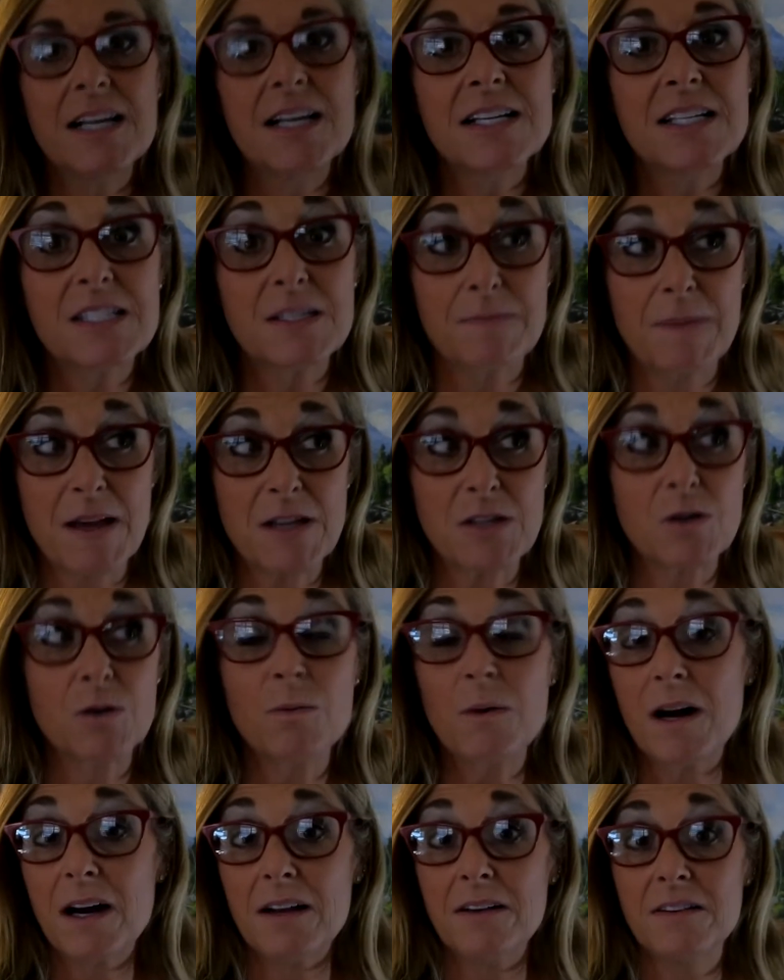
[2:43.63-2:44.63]
special
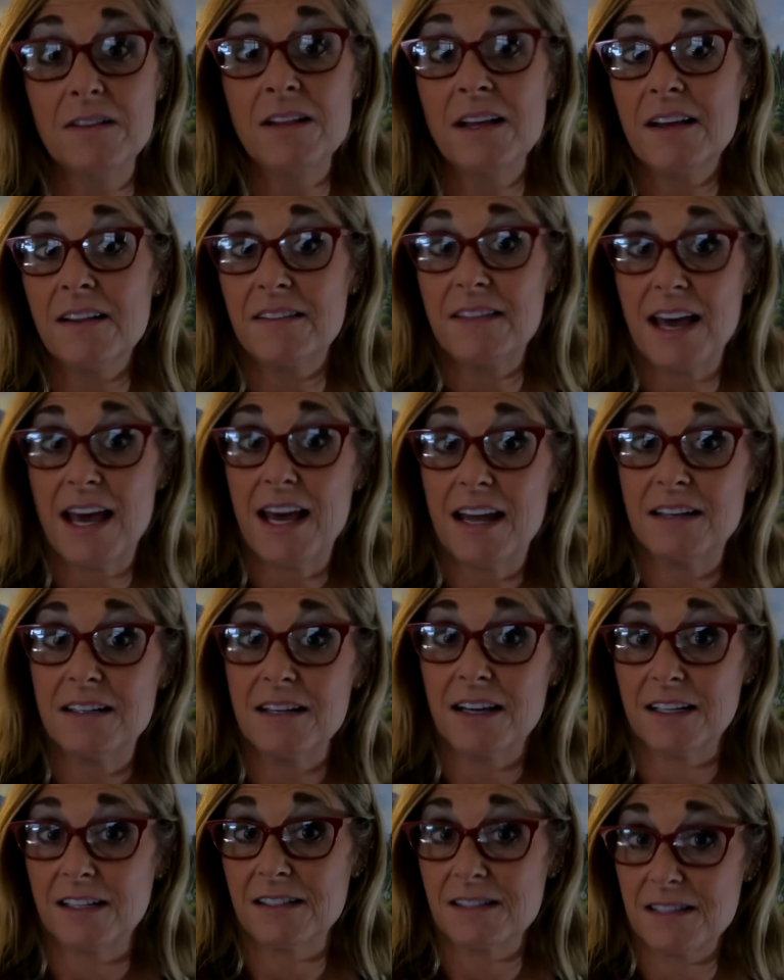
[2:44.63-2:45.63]
one that
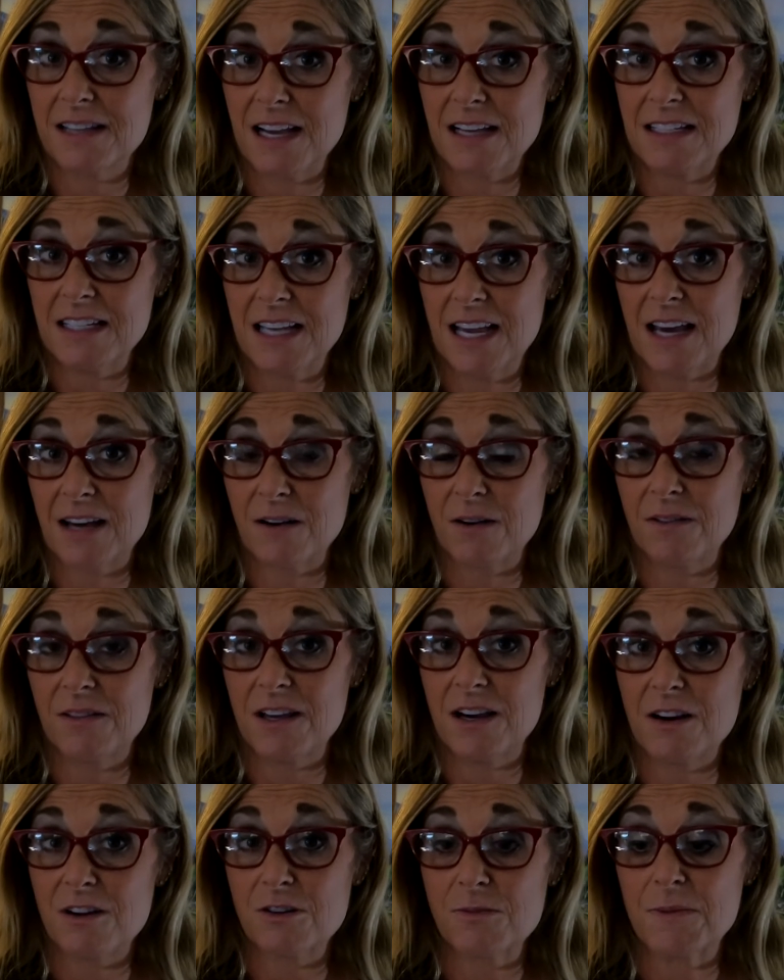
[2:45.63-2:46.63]
Doug and Stacy had on
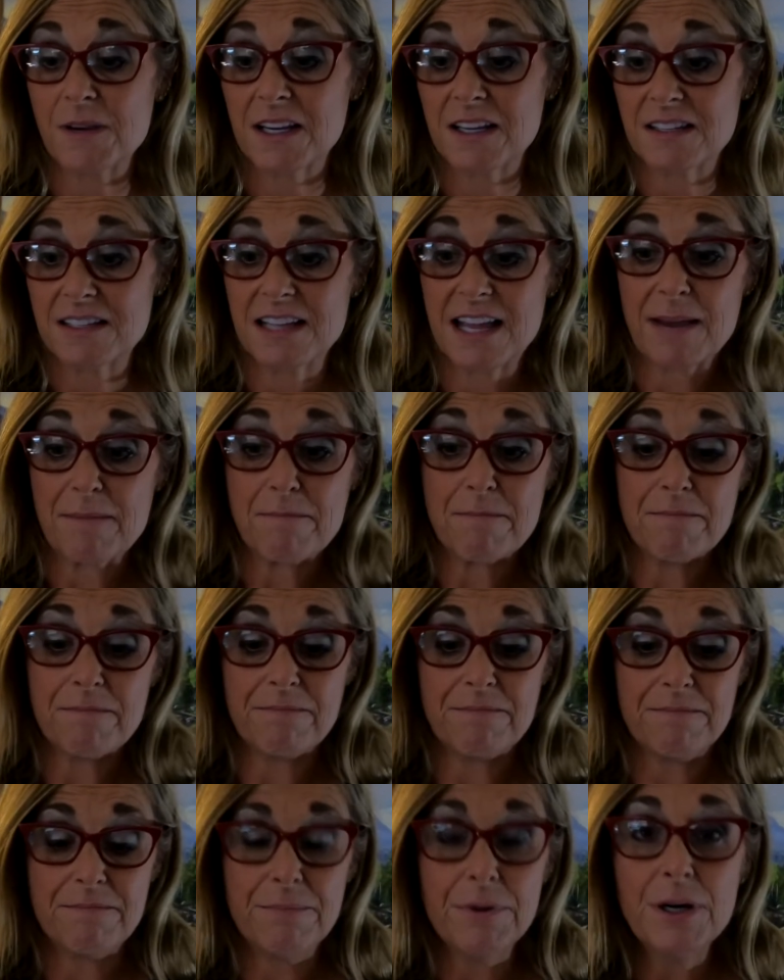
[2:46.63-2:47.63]
theirs because they
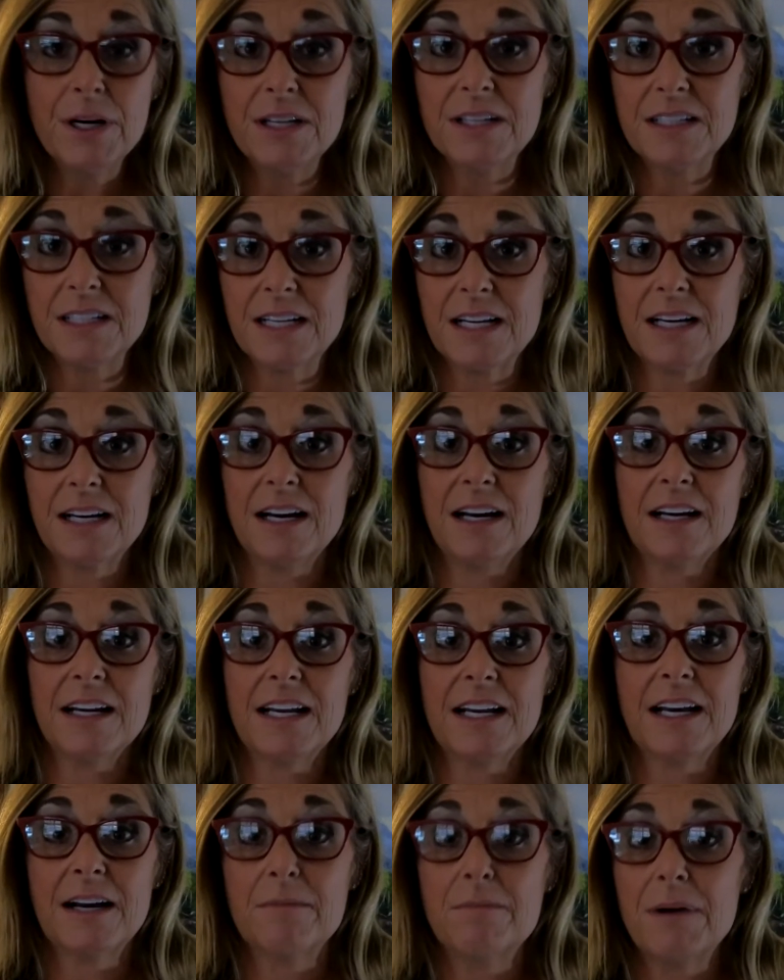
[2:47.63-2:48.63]
put
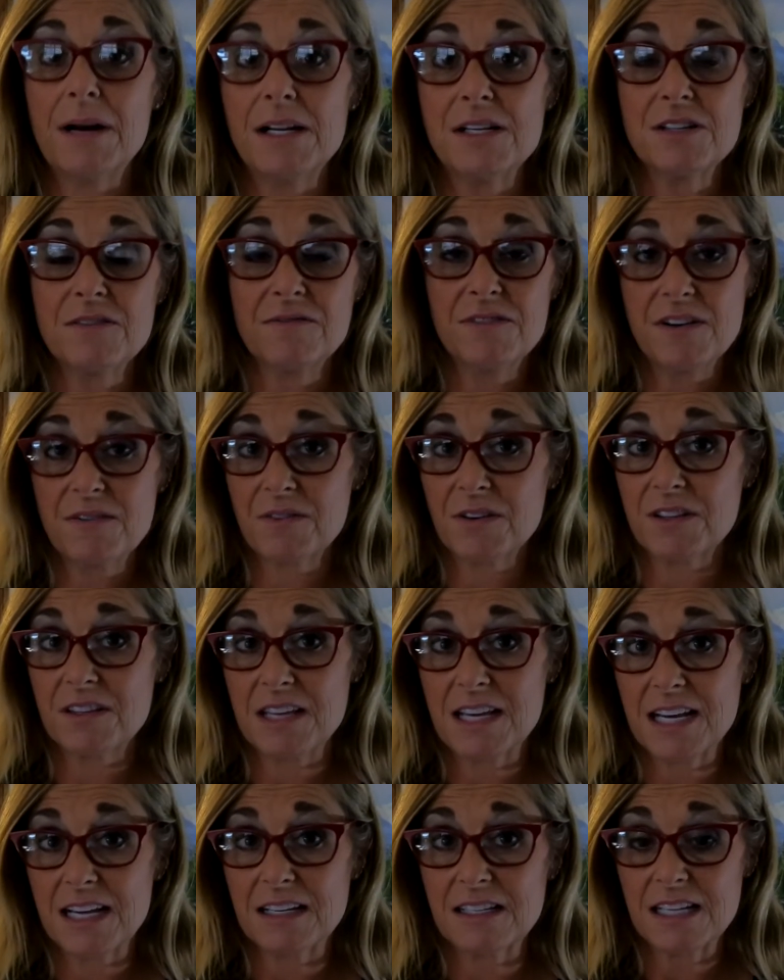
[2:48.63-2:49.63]
a bunch of different
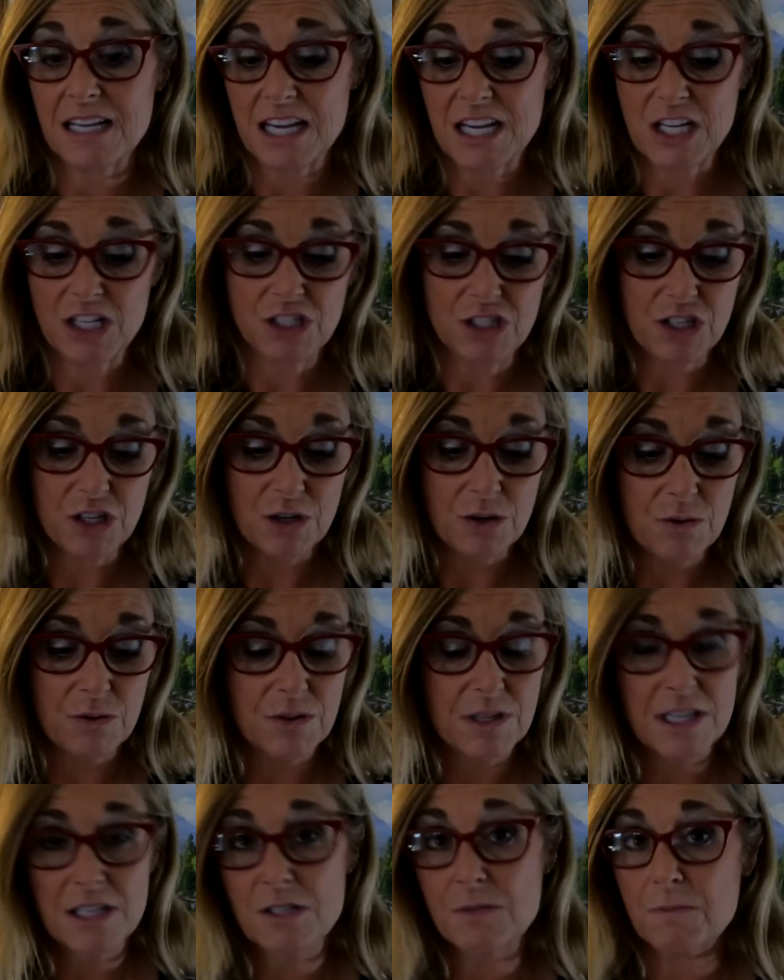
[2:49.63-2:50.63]
things into
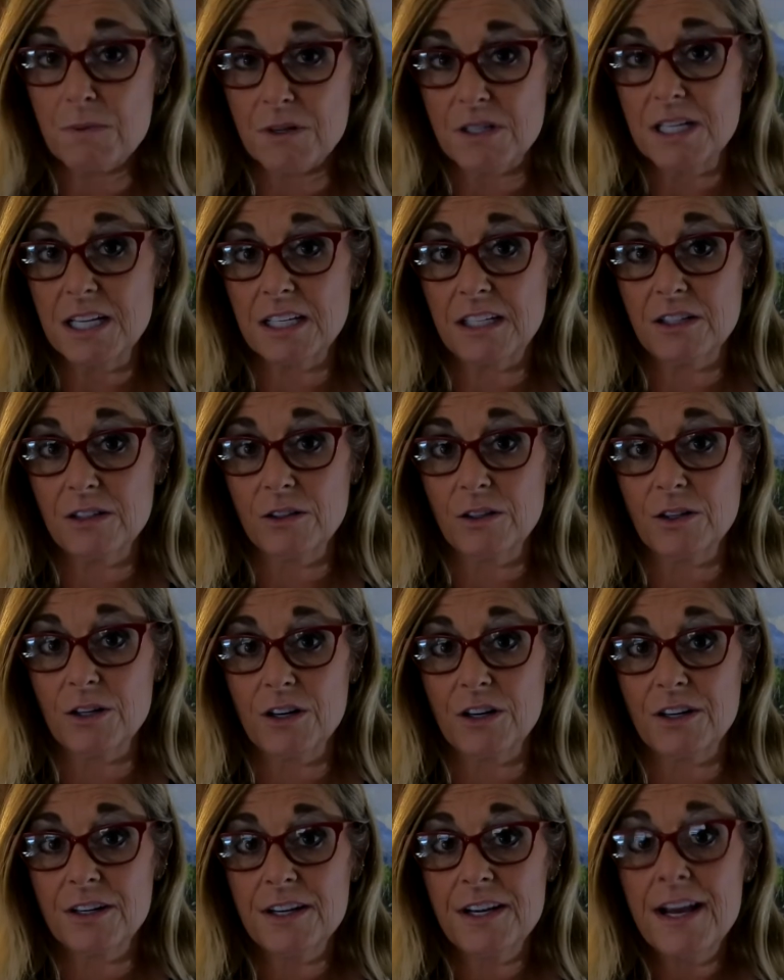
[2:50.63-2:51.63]
this
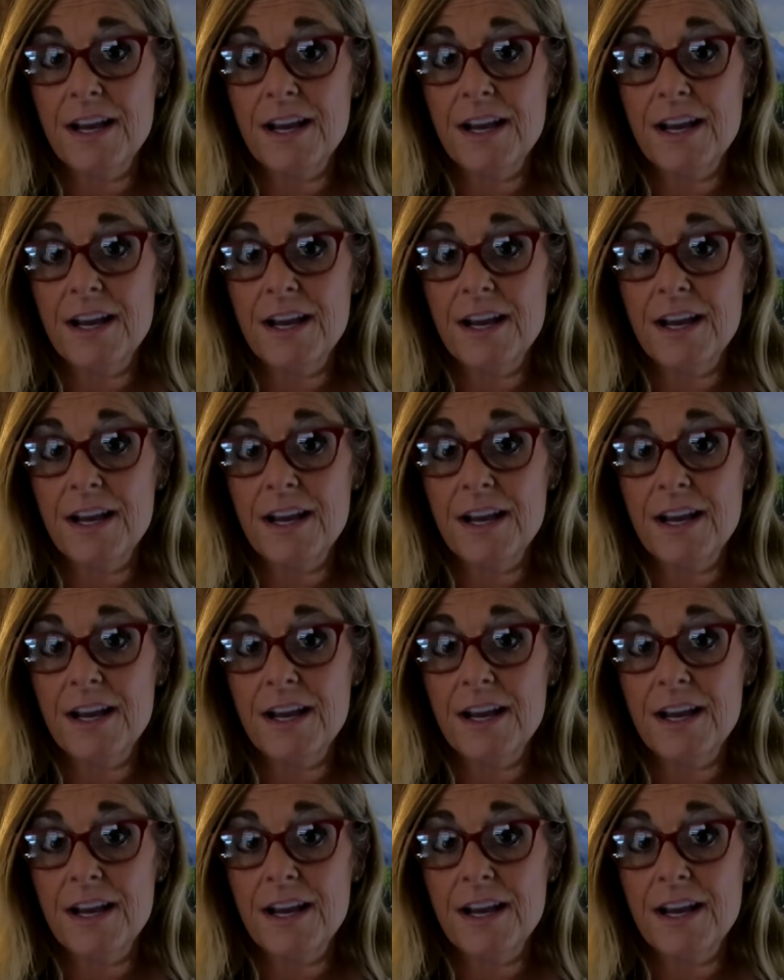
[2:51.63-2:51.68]
particular